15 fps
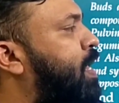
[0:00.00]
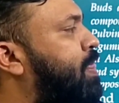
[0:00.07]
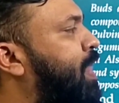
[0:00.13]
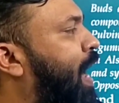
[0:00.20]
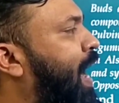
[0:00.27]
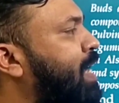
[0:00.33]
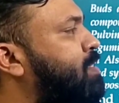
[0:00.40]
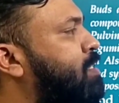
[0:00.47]
at the
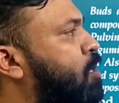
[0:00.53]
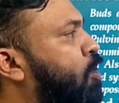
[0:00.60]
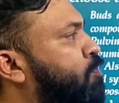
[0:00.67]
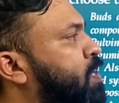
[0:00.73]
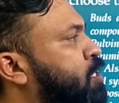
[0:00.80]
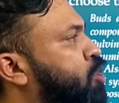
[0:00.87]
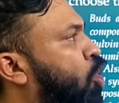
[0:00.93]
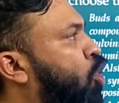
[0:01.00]
axil of
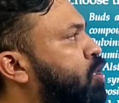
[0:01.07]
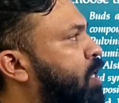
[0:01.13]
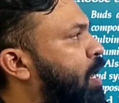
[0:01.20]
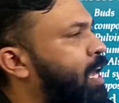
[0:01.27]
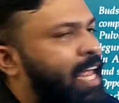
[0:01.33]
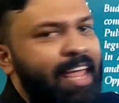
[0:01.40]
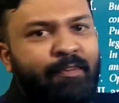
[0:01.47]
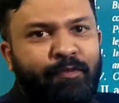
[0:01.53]
the total
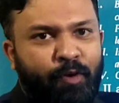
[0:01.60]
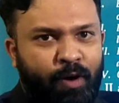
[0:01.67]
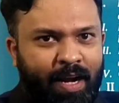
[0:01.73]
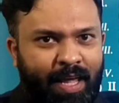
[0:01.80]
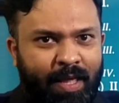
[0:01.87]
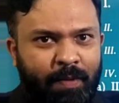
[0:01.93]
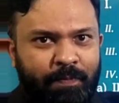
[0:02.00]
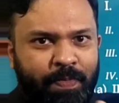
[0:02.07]
leaf only.